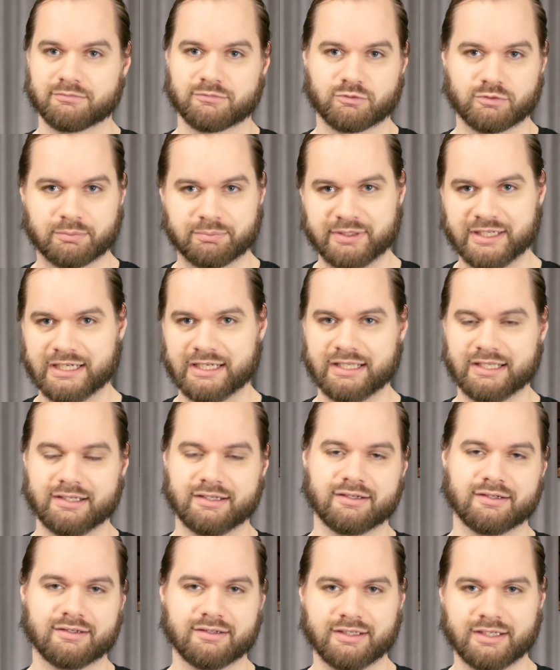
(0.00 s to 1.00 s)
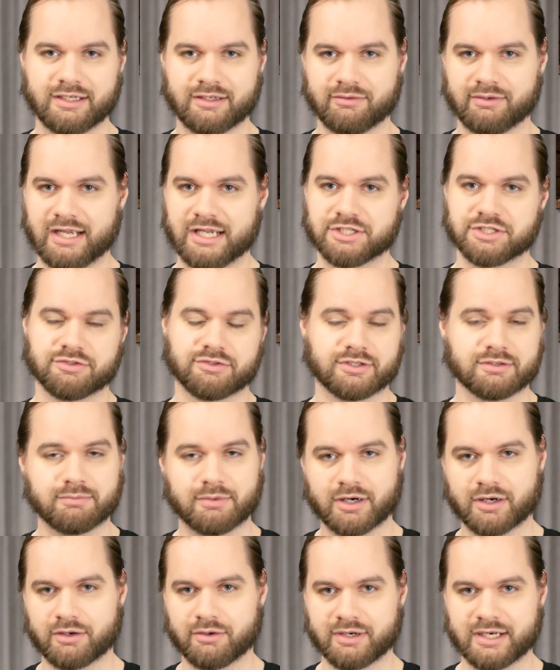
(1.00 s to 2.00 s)
repeating, you know, Edge of
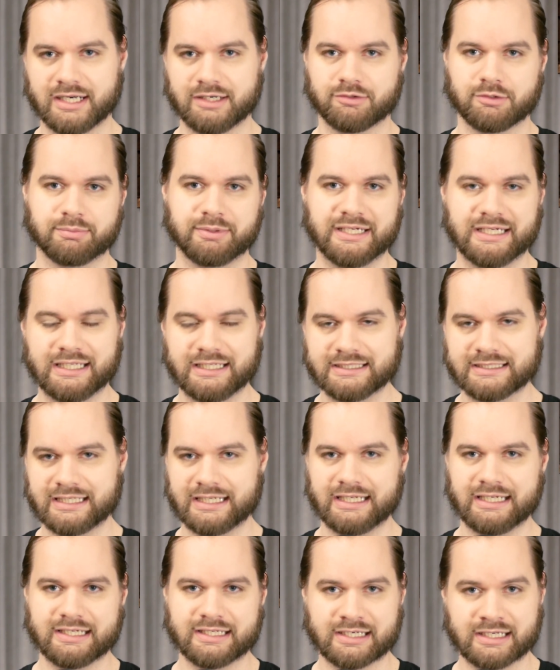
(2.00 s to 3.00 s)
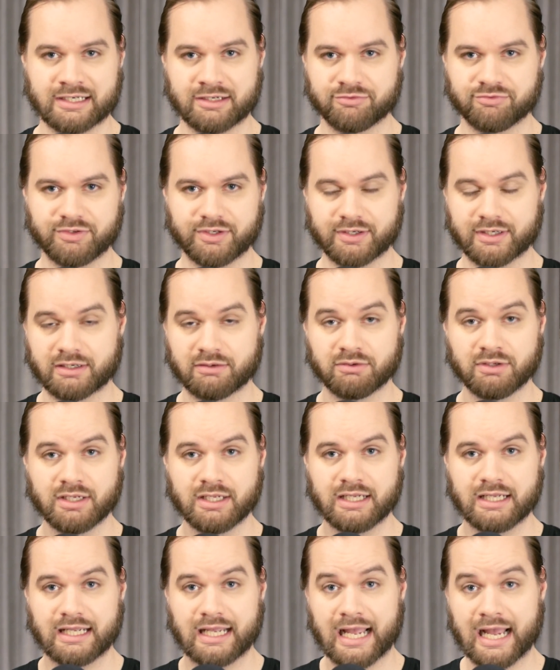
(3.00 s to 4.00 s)
Tomorrow, kind of repeating day, kind of figure out
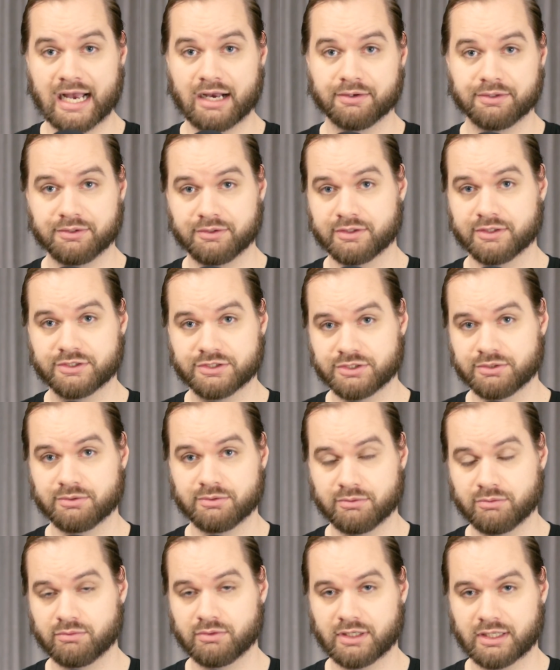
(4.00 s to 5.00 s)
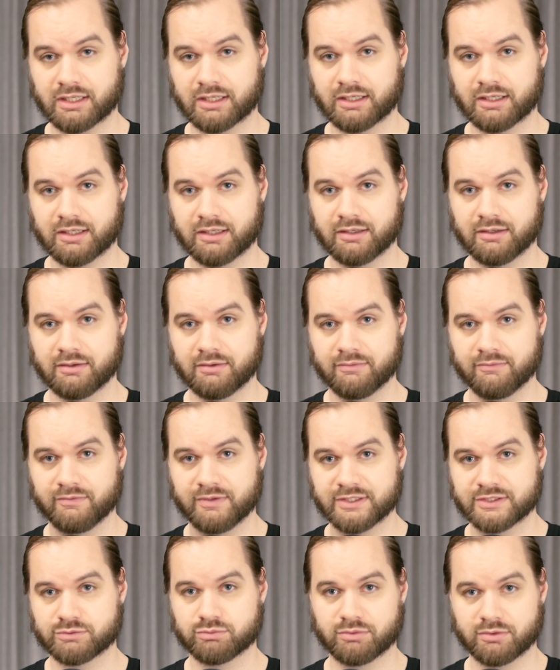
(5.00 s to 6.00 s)
how you can do
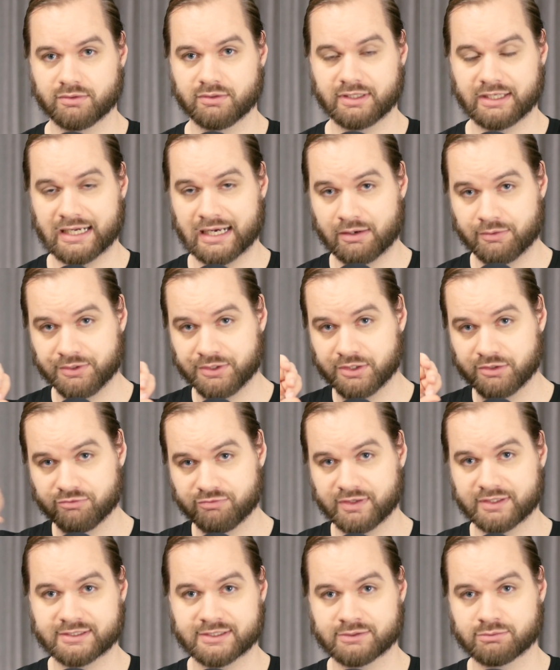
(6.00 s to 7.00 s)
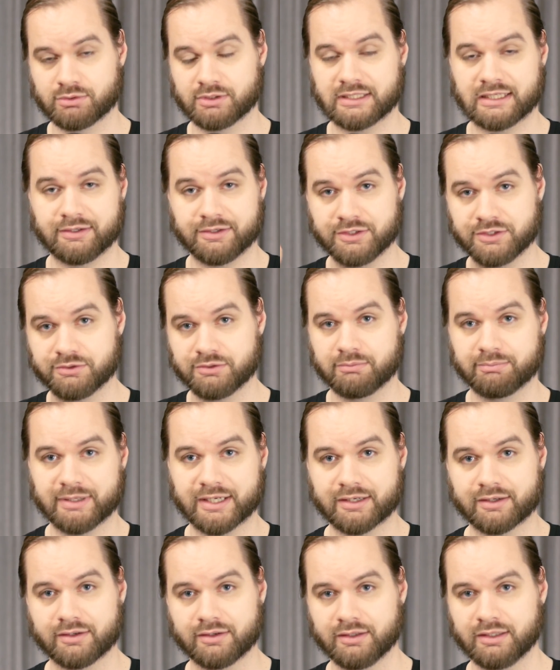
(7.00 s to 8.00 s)
this world, how you can fix this world, how you can do it
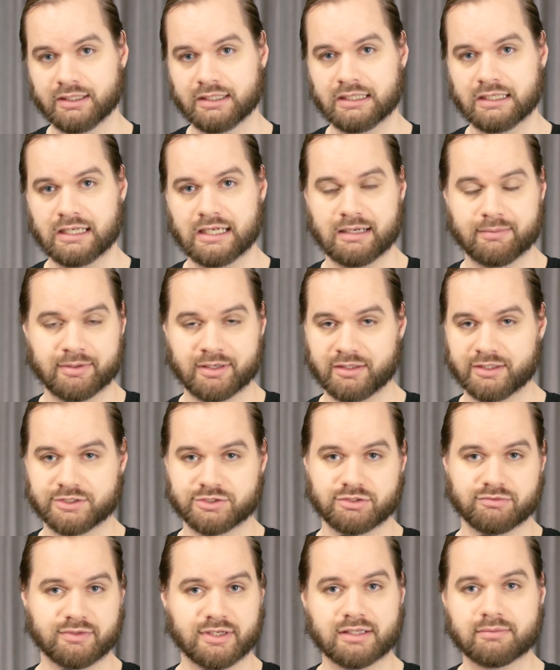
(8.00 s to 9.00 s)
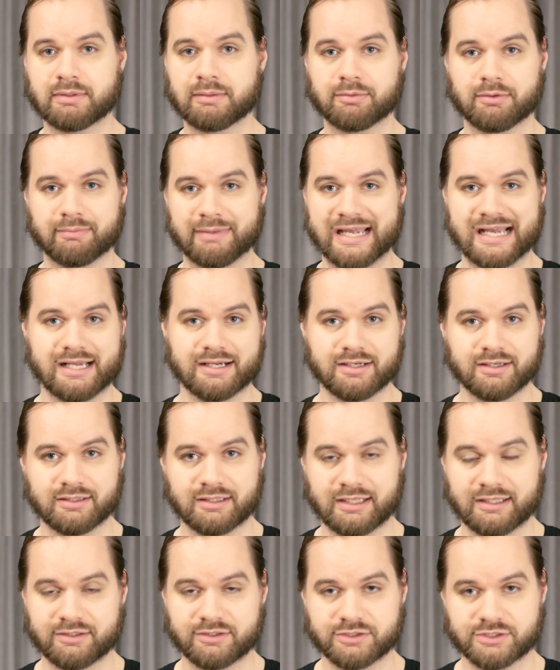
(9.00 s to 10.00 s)
better. And apparently it's driven other people mad, and
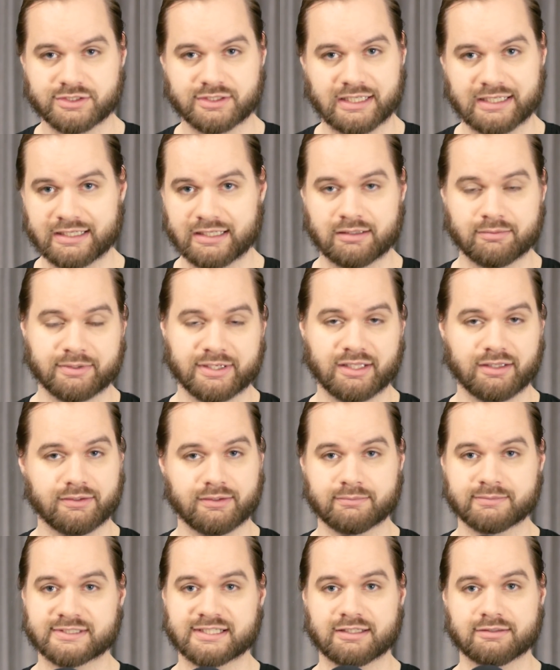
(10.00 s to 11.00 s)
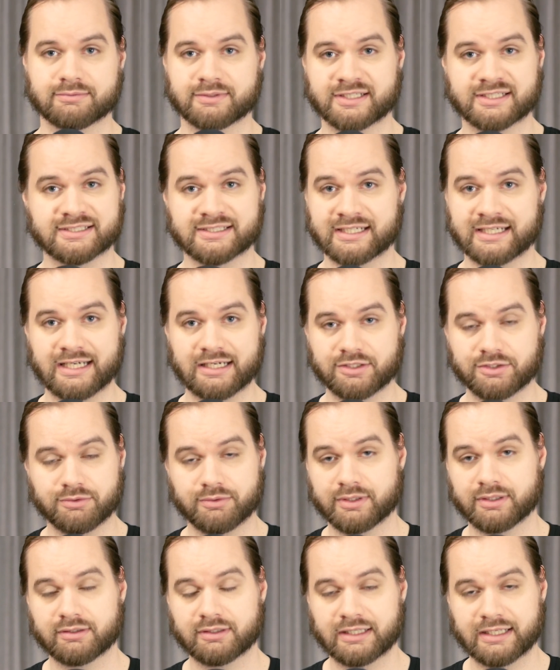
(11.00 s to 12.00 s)
they just like end up killing themselves because they can't do
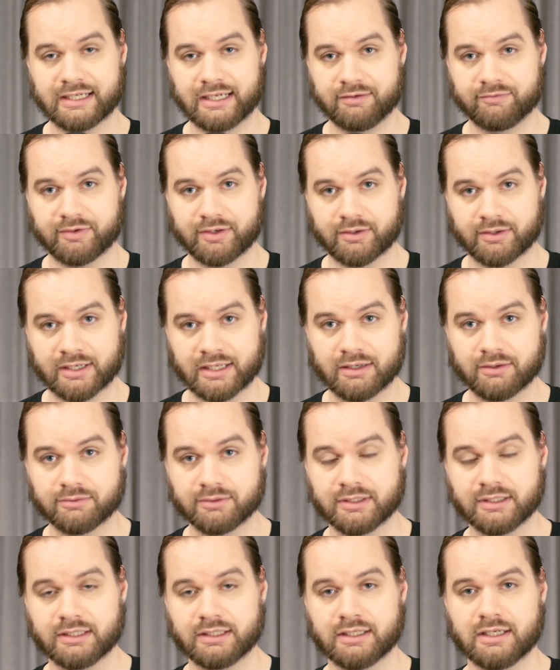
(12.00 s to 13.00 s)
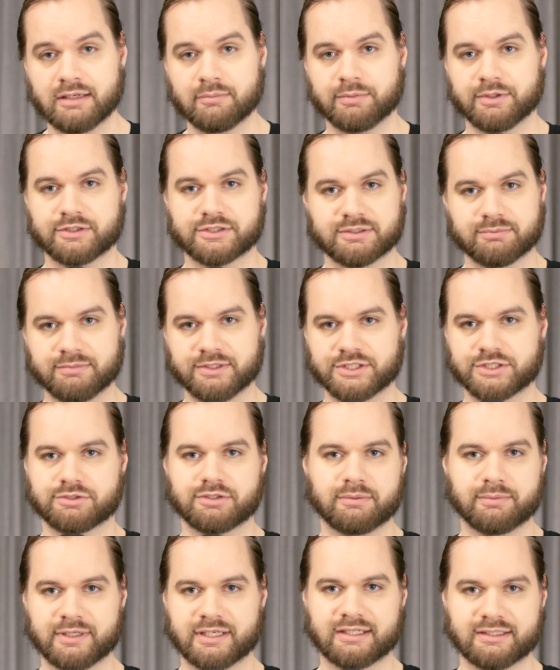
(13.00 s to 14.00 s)
it and they can't figure it out. But there's a
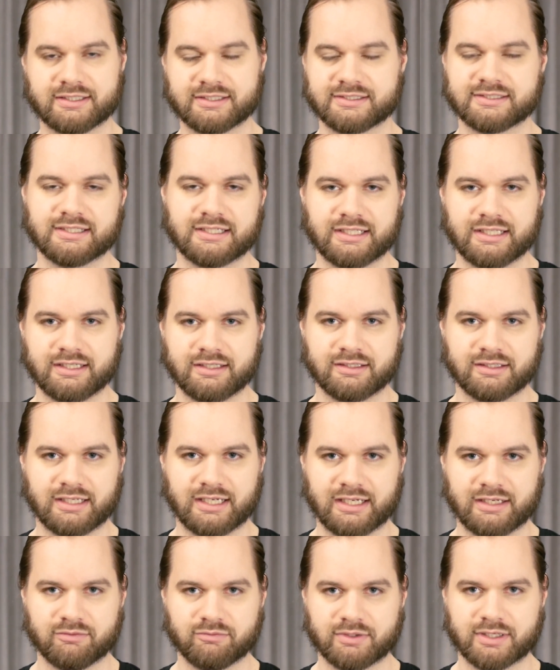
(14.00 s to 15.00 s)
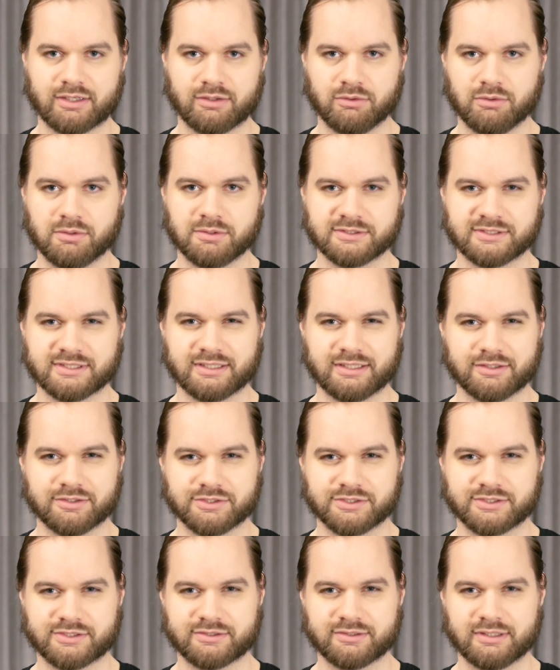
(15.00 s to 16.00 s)
mystery behind the city and what it holds, and
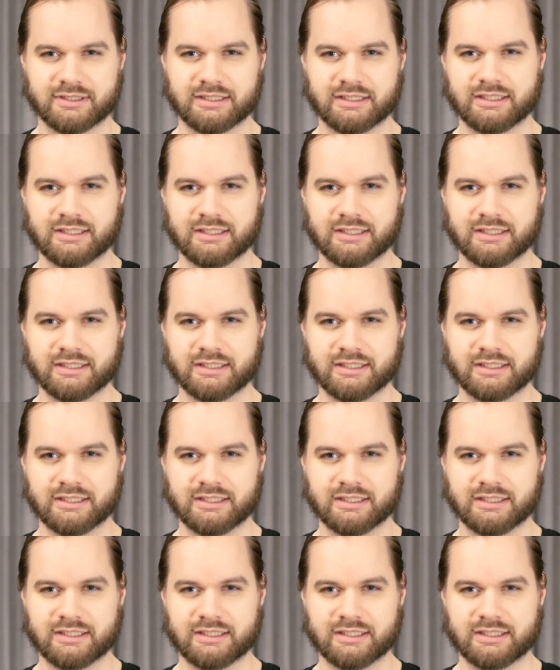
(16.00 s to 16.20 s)
there's